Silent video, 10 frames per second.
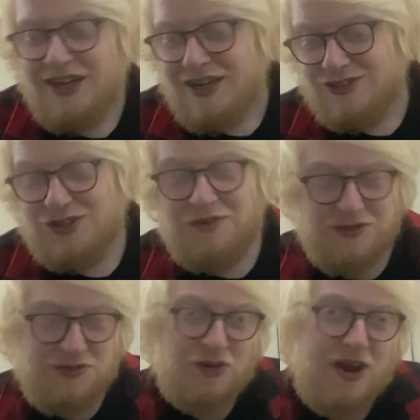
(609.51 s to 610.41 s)
So if you've
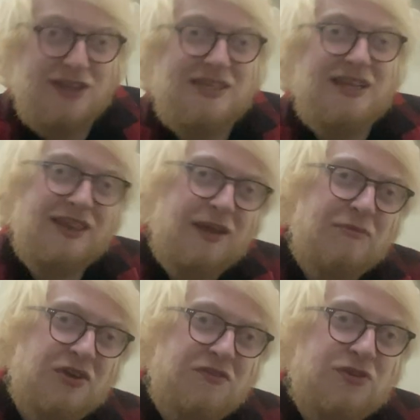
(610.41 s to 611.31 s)
tried it, let
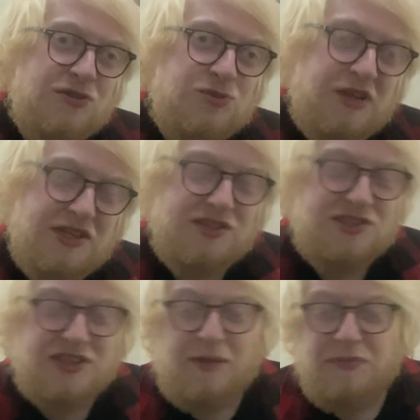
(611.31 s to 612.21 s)
know your thoughts, opinions
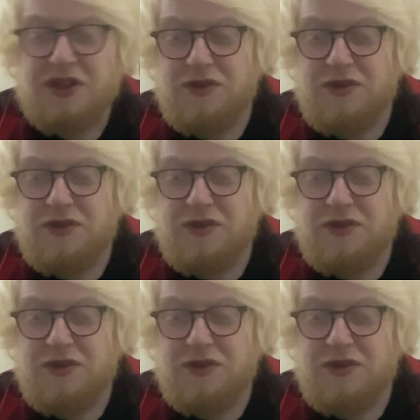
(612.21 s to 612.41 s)
down below.